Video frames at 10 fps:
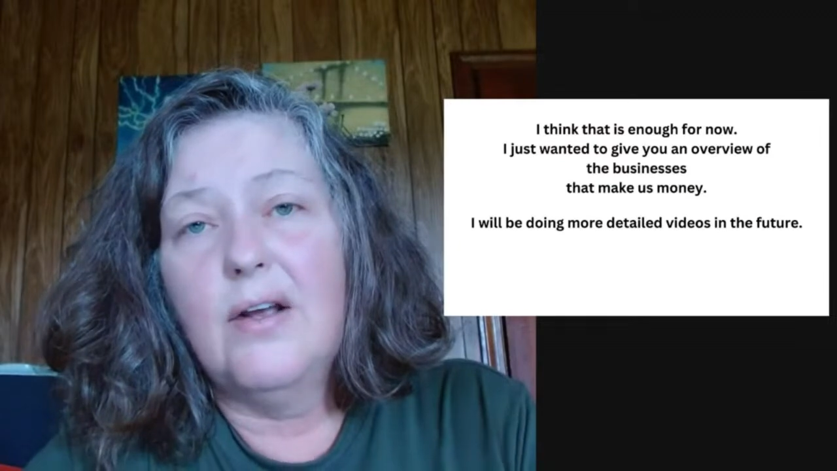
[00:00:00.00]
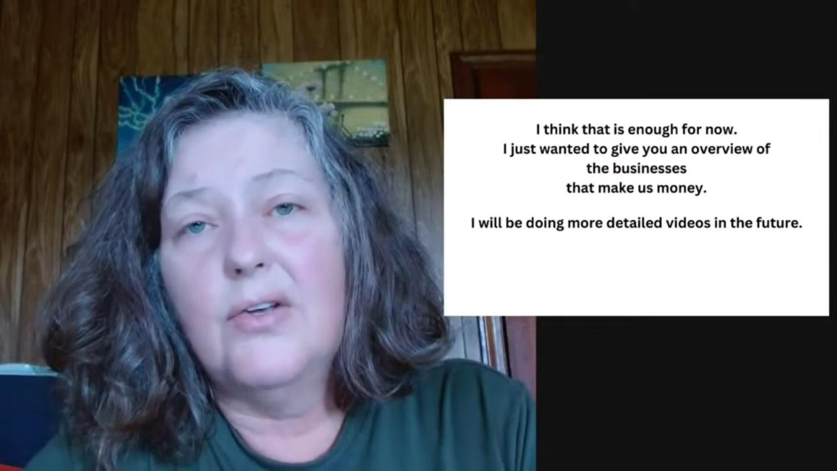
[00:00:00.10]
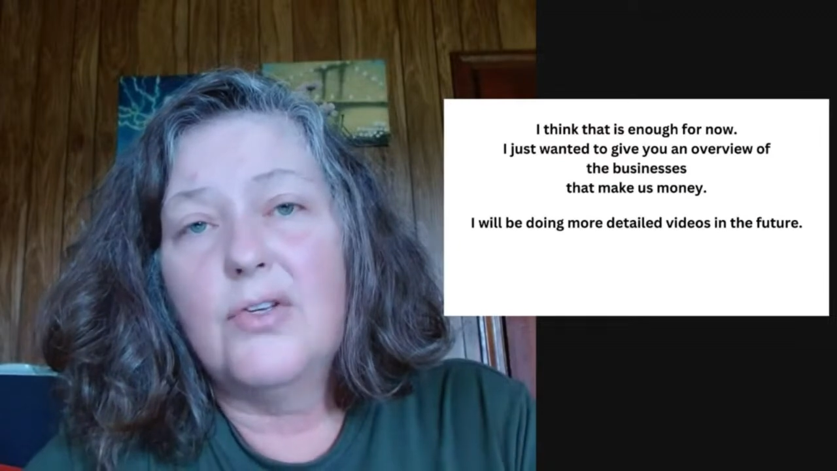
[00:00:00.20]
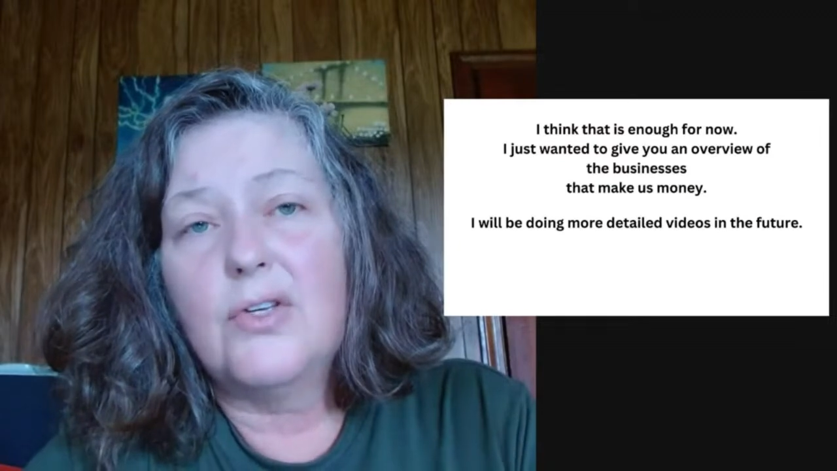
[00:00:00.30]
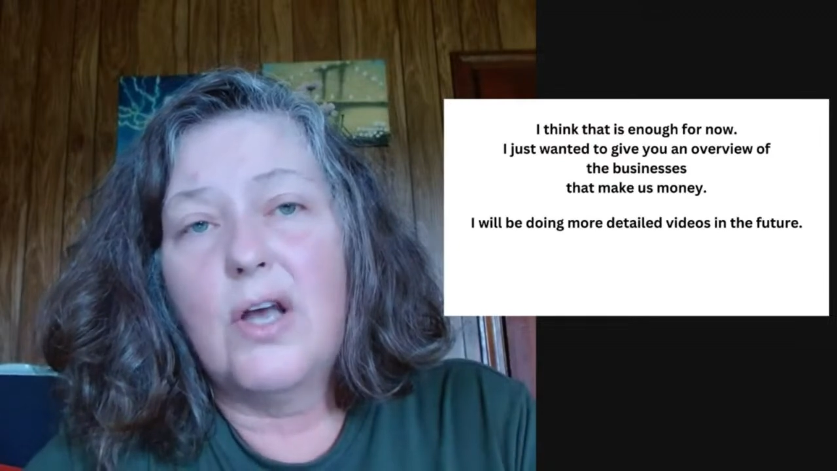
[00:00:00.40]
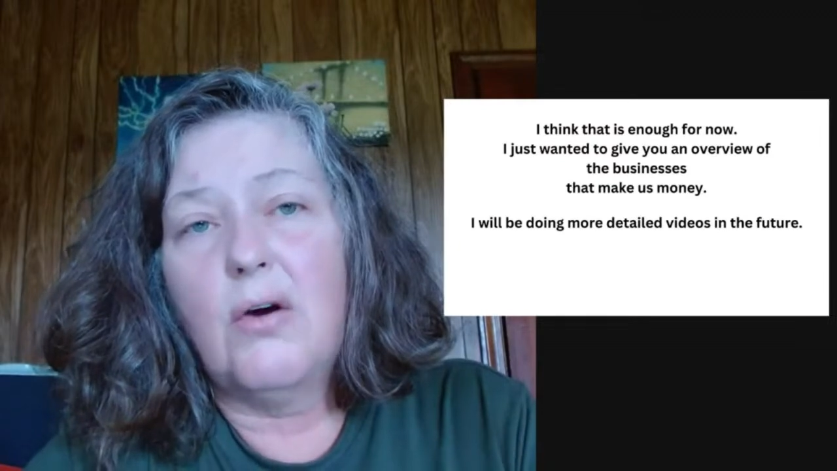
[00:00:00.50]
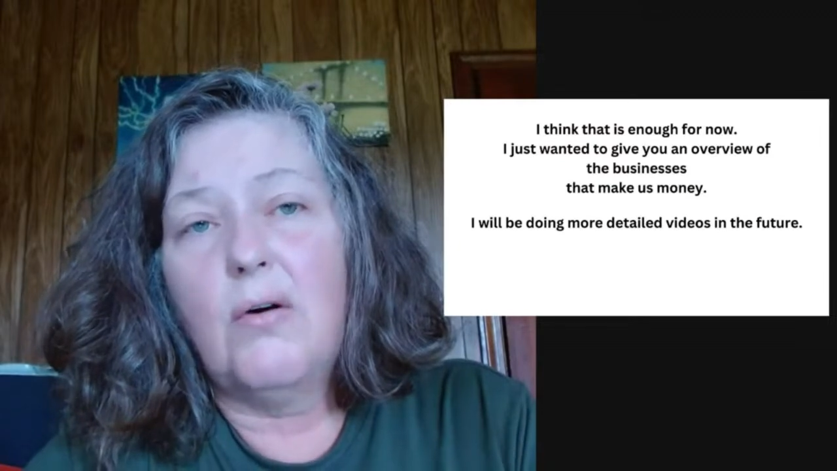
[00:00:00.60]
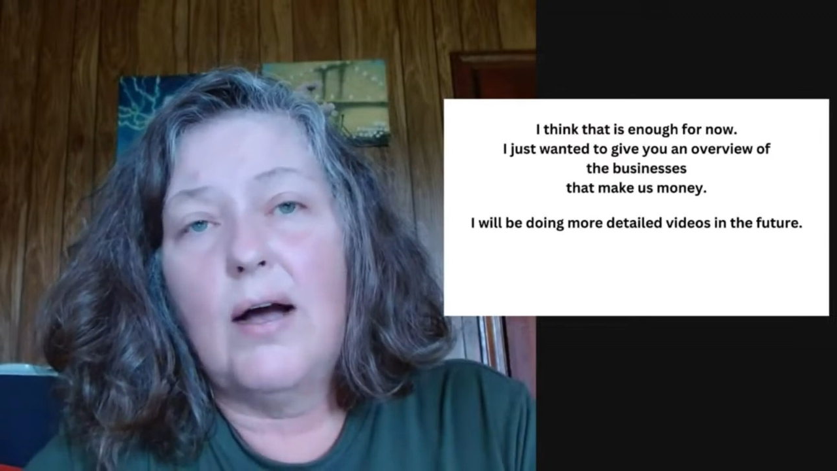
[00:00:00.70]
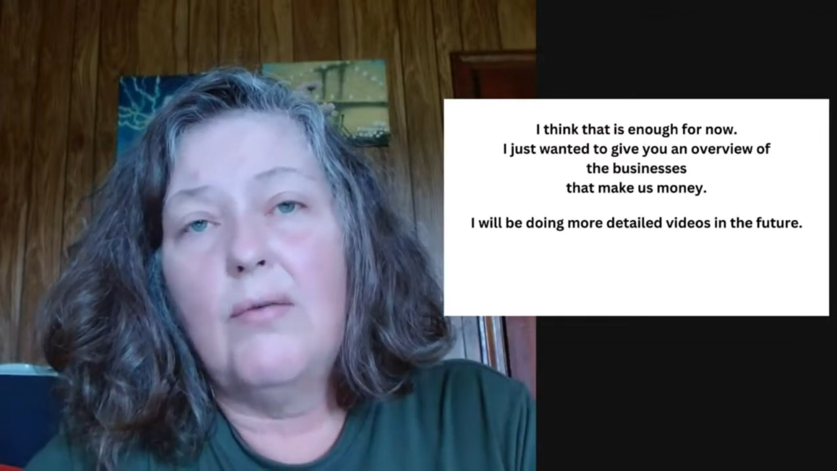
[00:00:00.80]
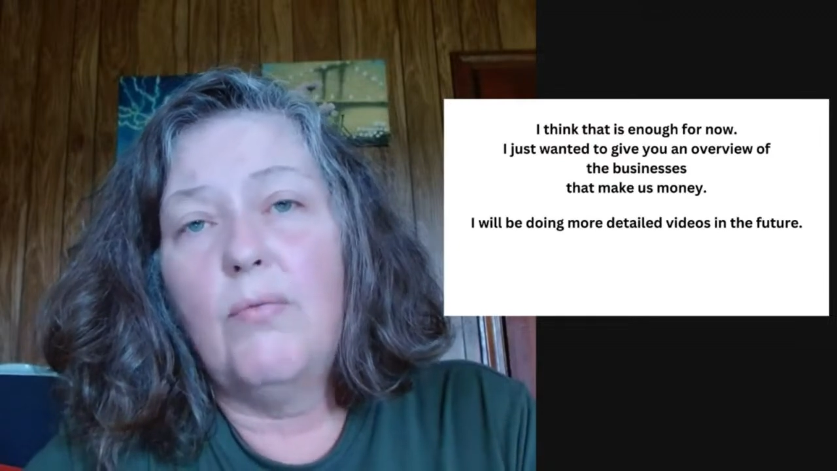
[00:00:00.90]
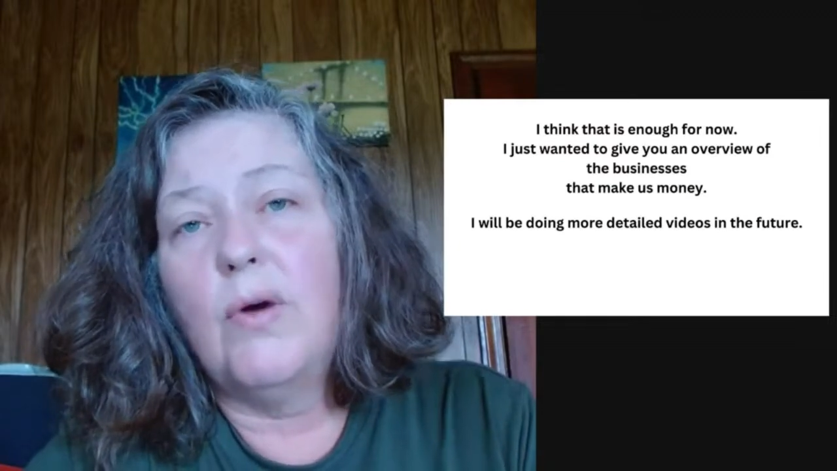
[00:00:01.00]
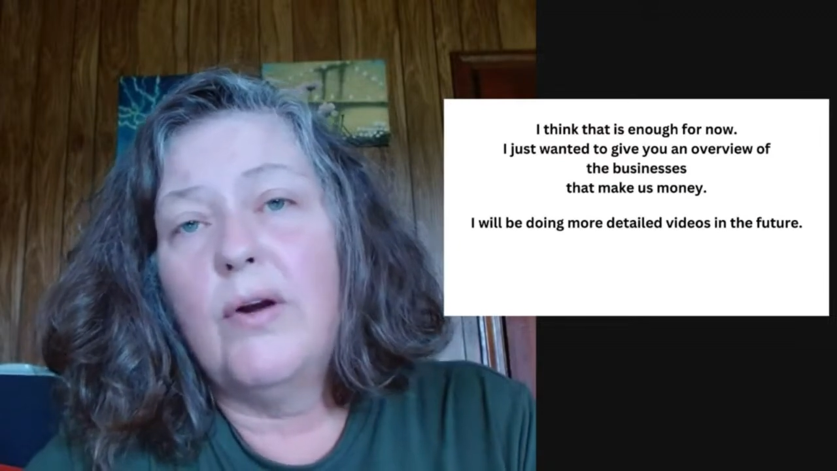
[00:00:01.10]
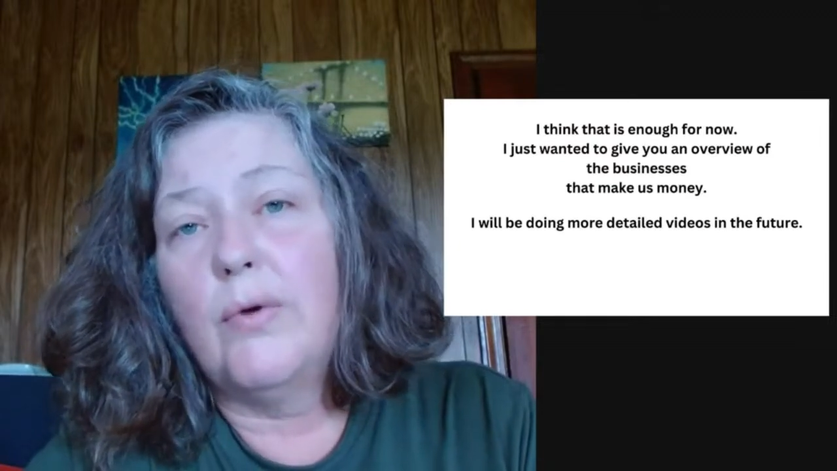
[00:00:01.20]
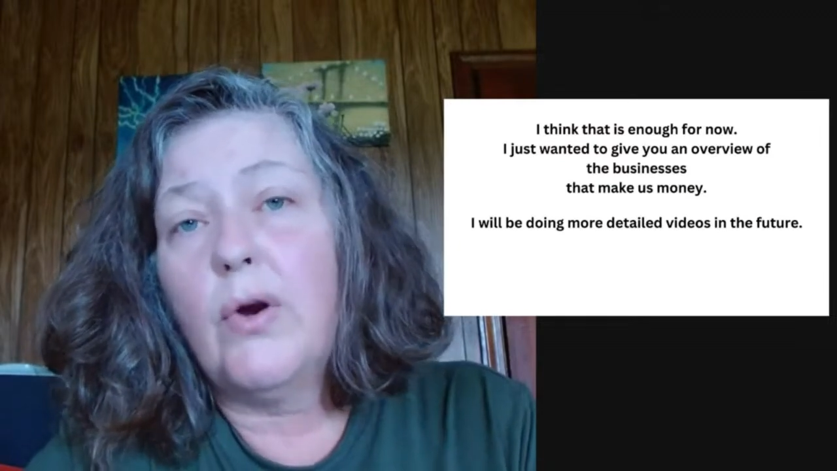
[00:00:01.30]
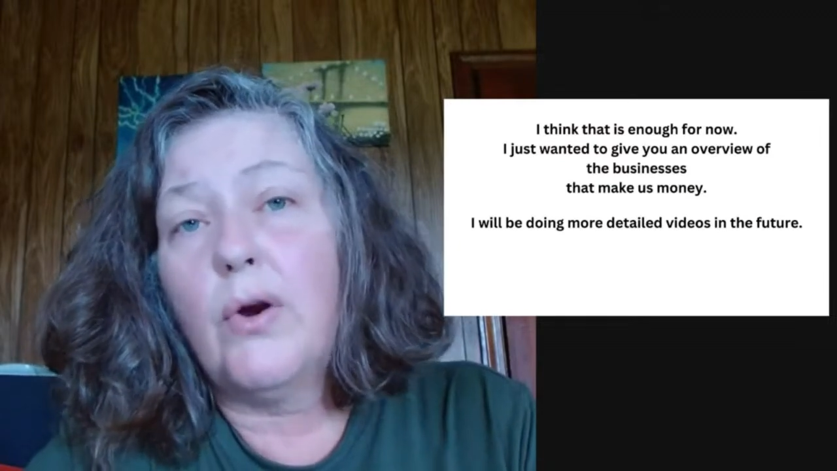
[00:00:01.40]
so I want
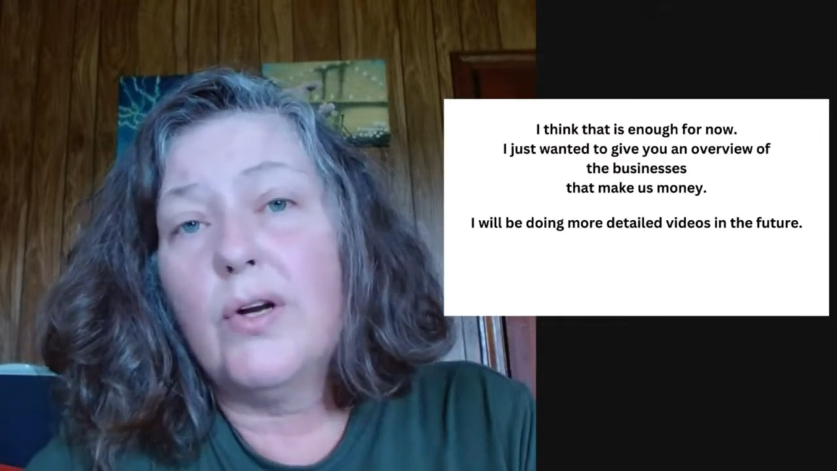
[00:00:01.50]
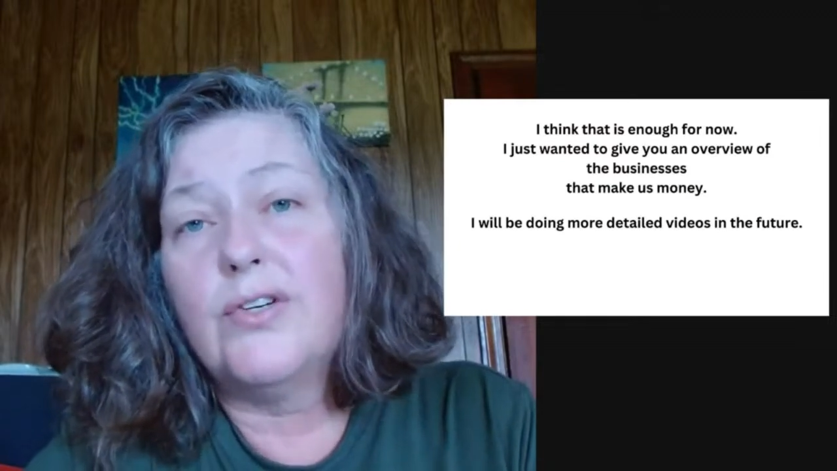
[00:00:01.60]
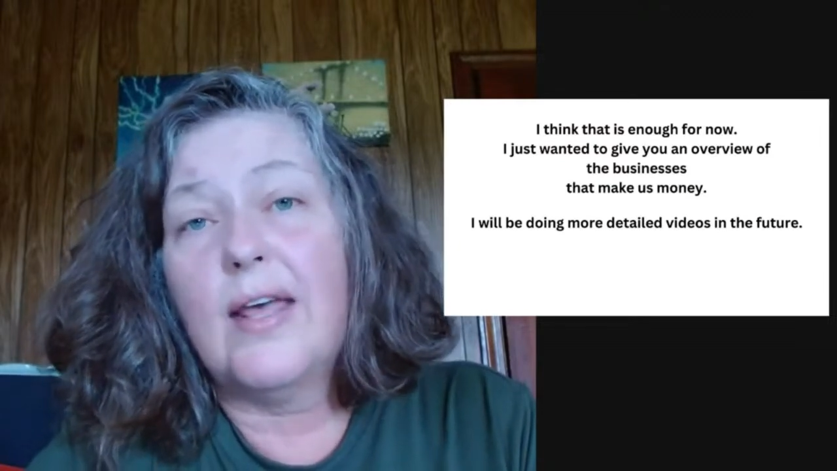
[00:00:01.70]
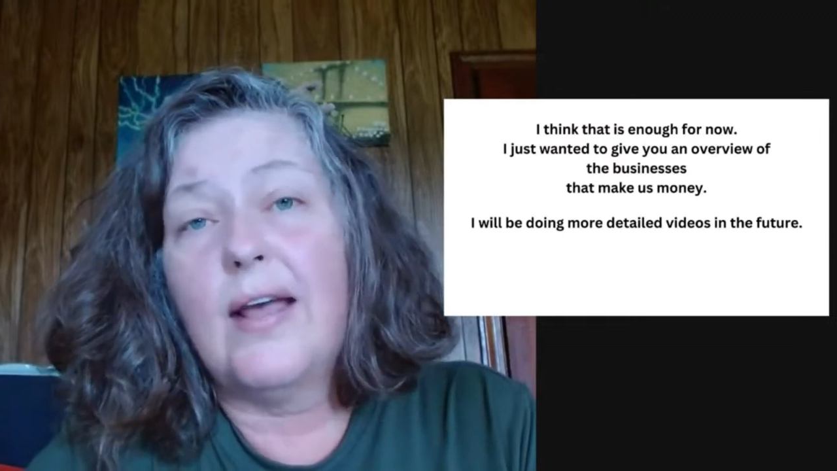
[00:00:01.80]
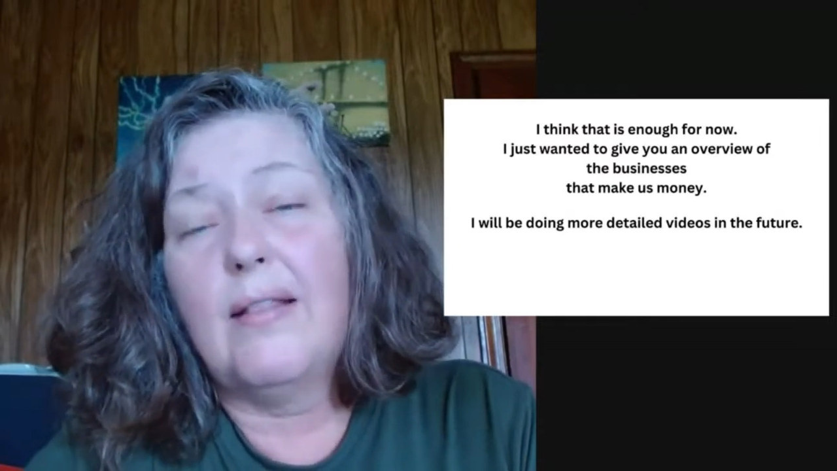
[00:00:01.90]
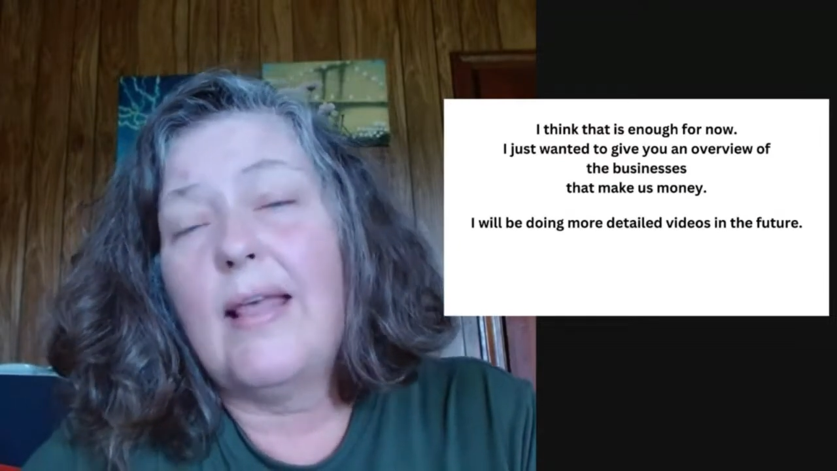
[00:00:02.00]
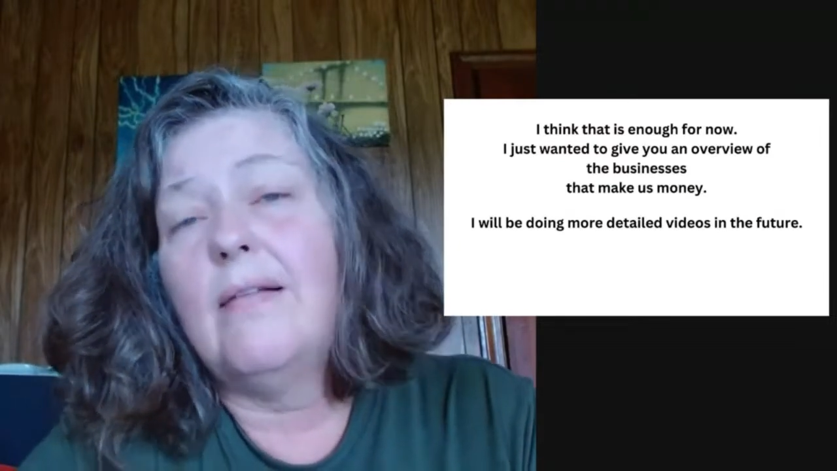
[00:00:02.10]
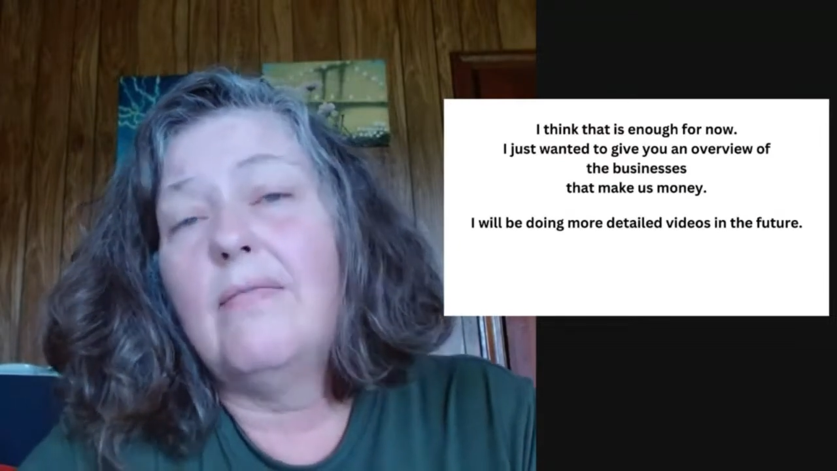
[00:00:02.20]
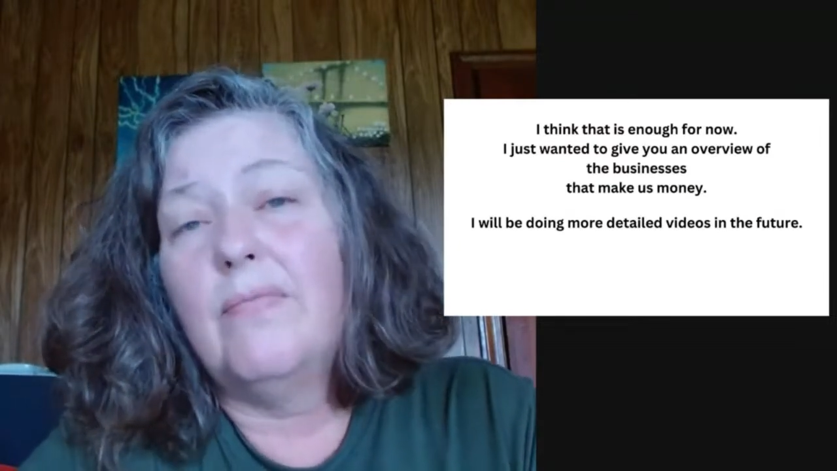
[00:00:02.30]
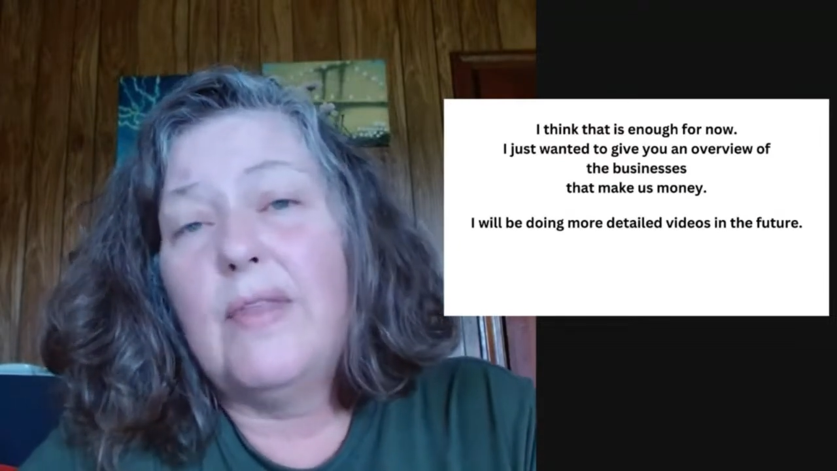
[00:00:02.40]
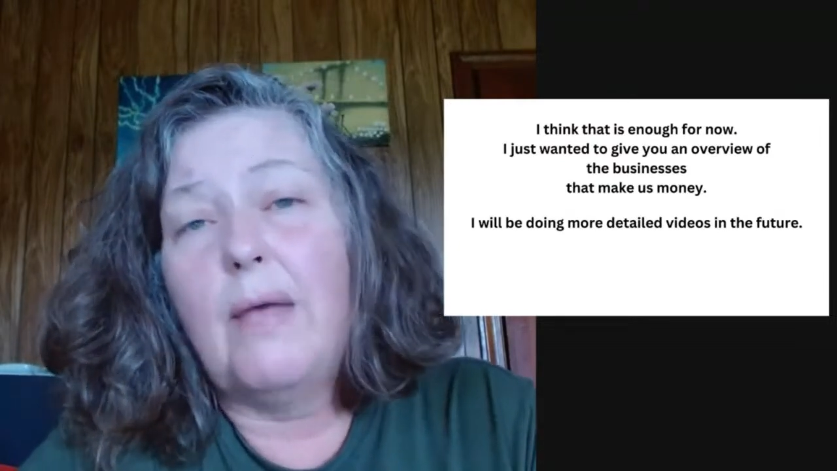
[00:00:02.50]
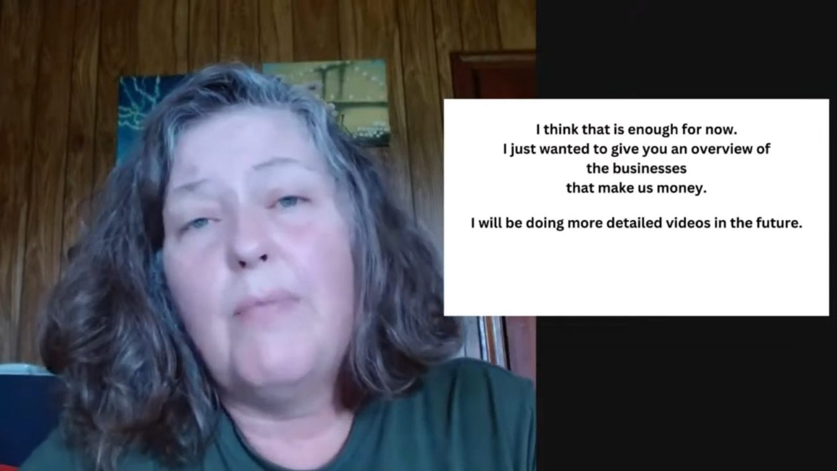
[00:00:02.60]
to encourage that